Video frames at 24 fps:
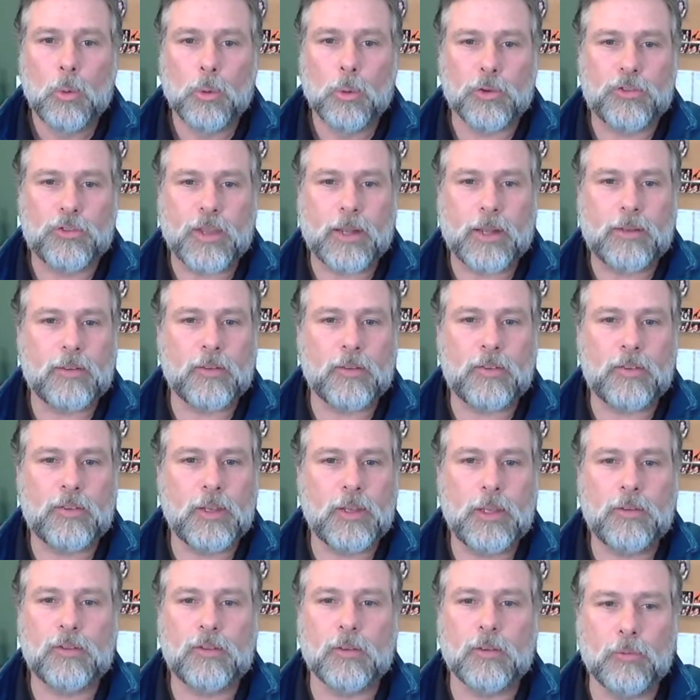We're set to
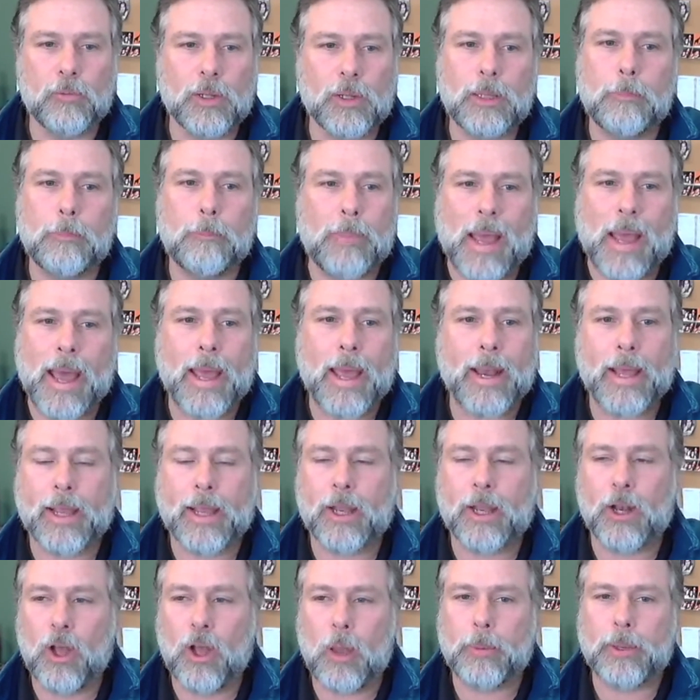see some really bad
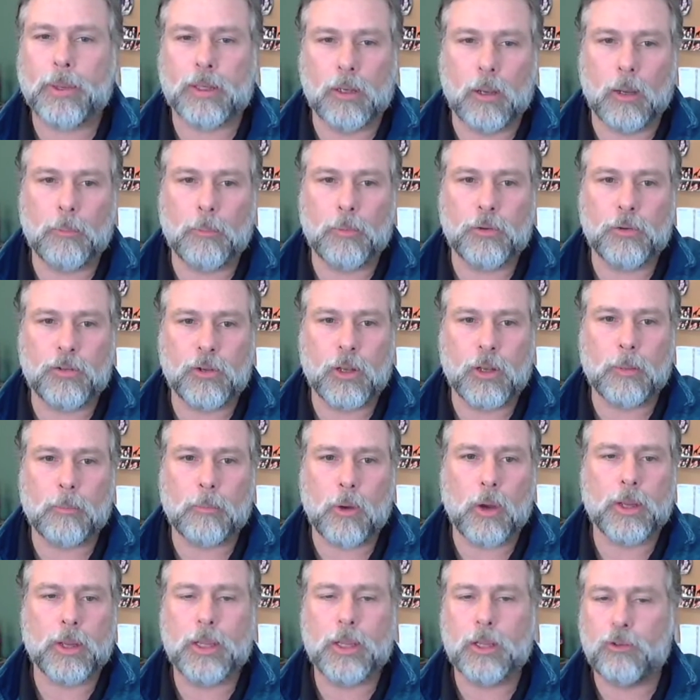economic numbers into the
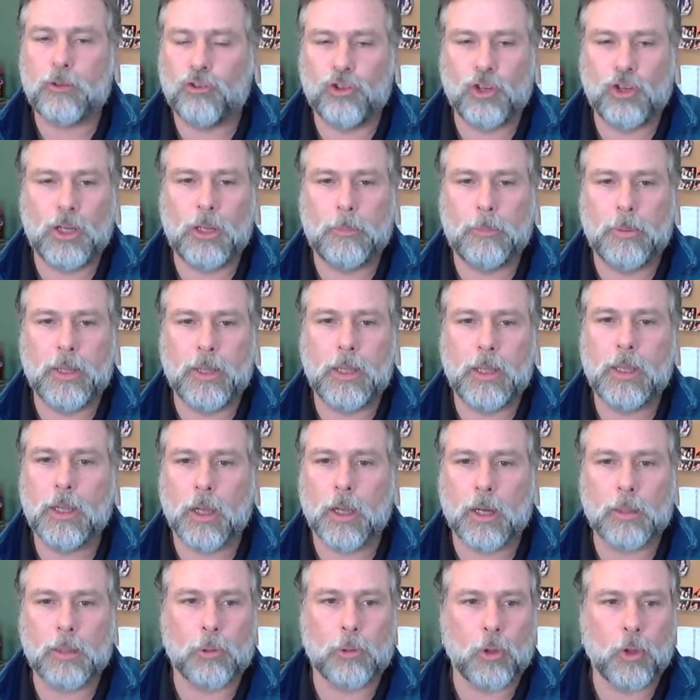market. GDP,
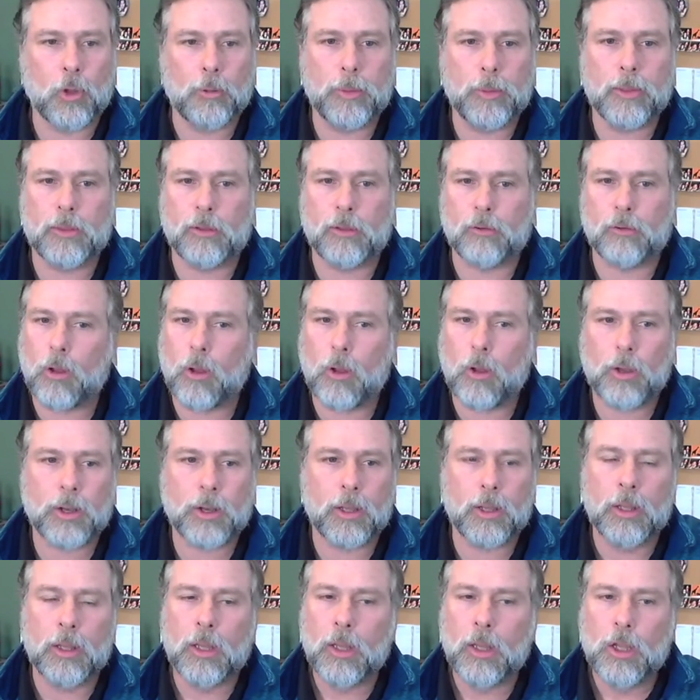unemployment, they're all
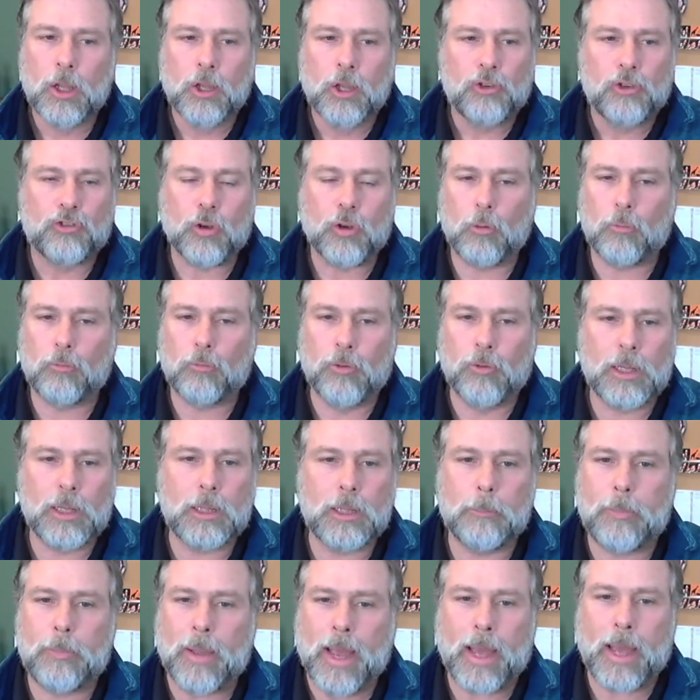going to show
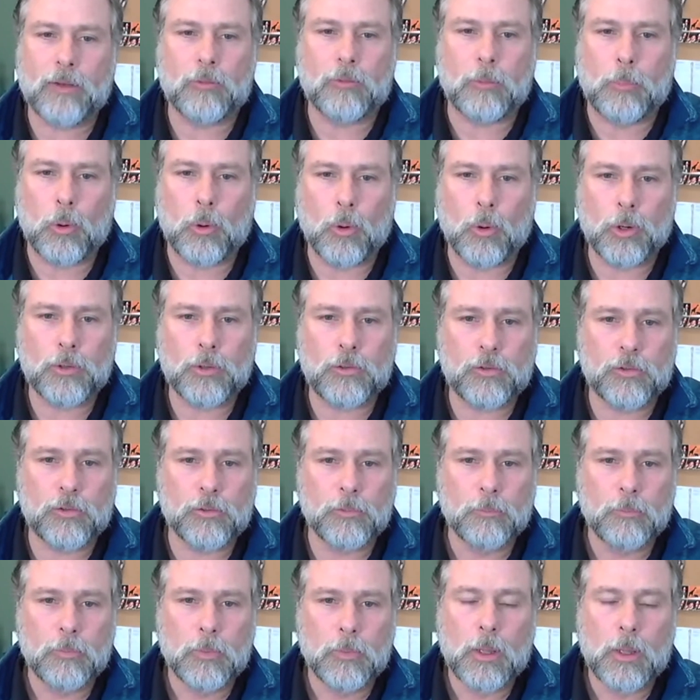really bad
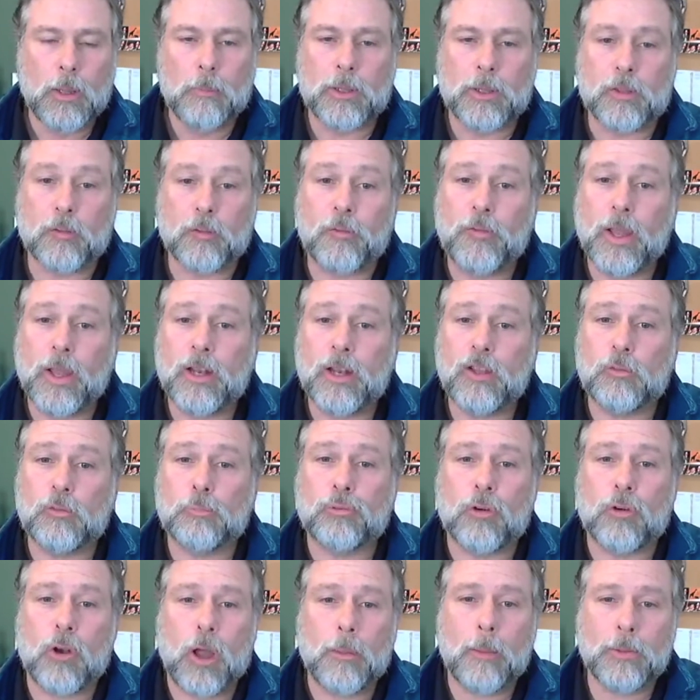reports. But the Fed has
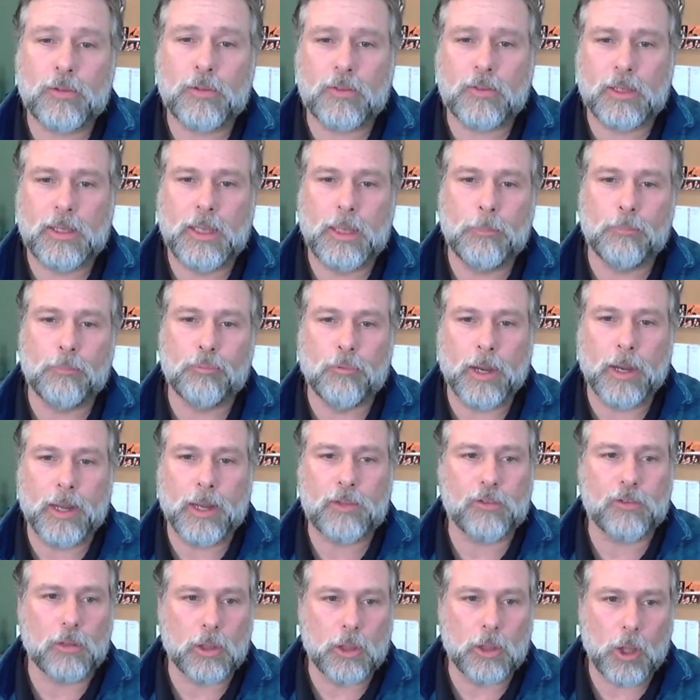promised to keep
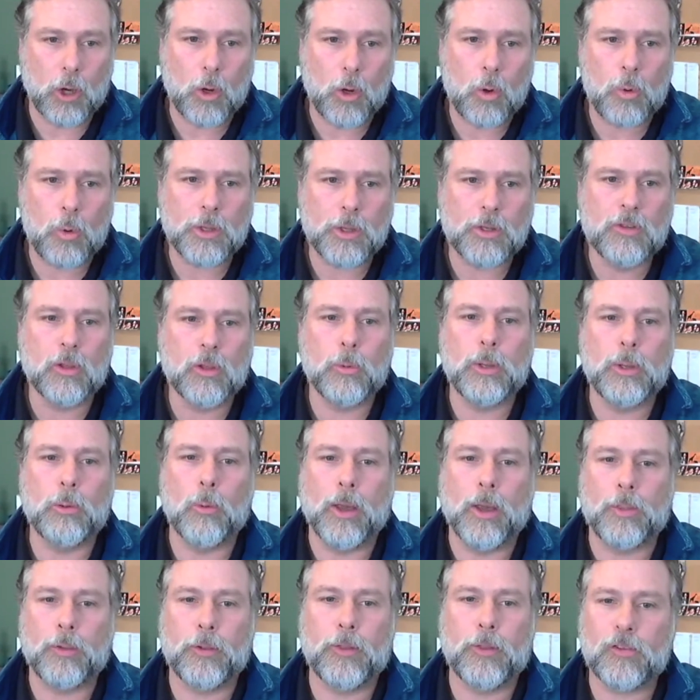rates low until we
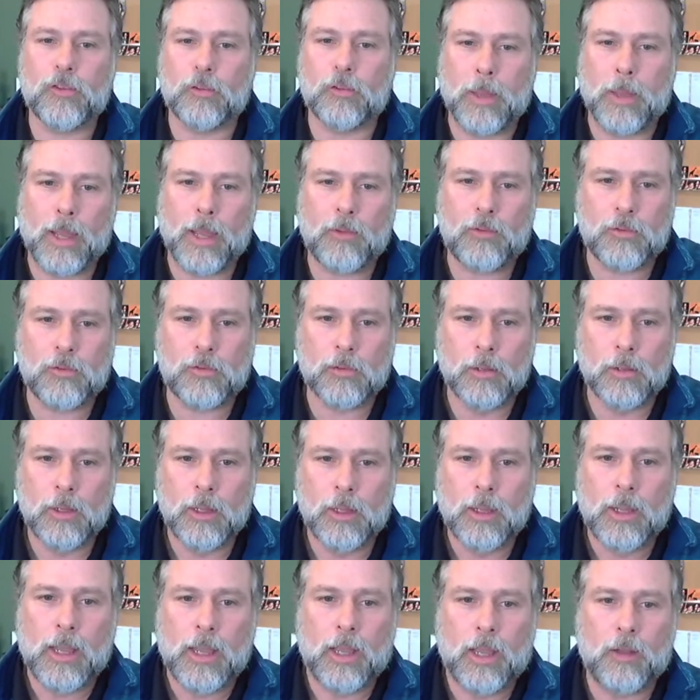weather this mess.
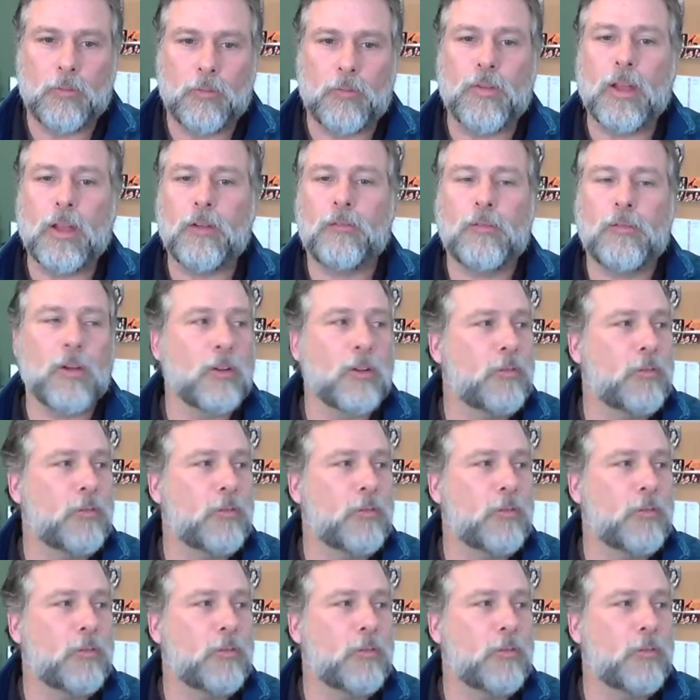And Fed